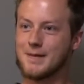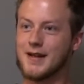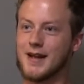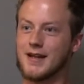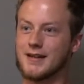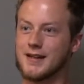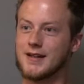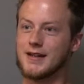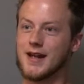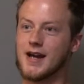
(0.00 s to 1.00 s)
And
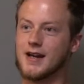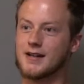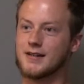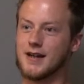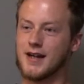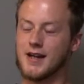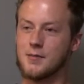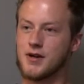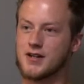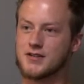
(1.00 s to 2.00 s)
he had a
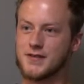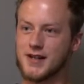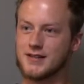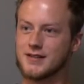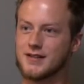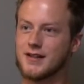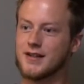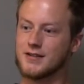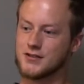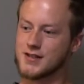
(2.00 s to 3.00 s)
box fan
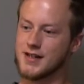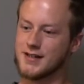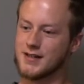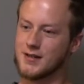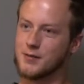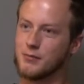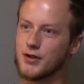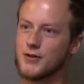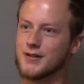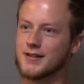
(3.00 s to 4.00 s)
just kind of
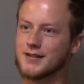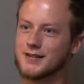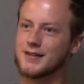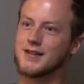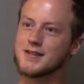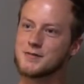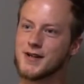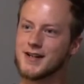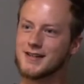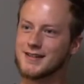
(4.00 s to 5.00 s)
blowing his
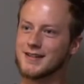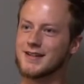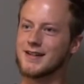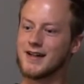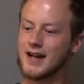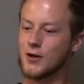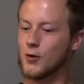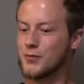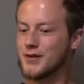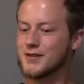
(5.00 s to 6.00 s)
back, and then I
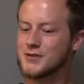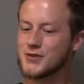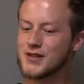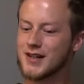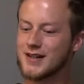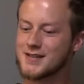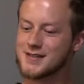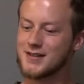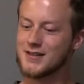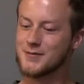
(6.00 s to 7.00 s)
opened the door, and I
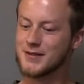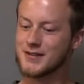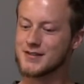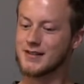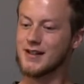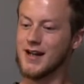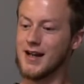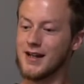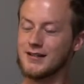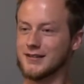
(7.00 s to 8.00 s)
saw him, and I was like,
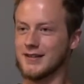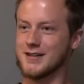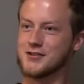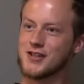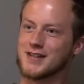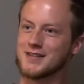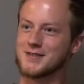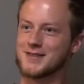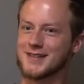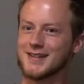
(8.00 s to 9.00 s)
"Ah!" And I shut the
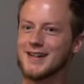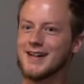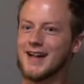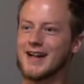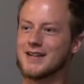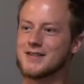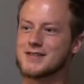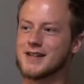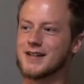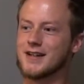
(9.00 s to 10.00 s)
door, and I was
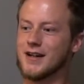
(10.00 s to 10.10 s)
like,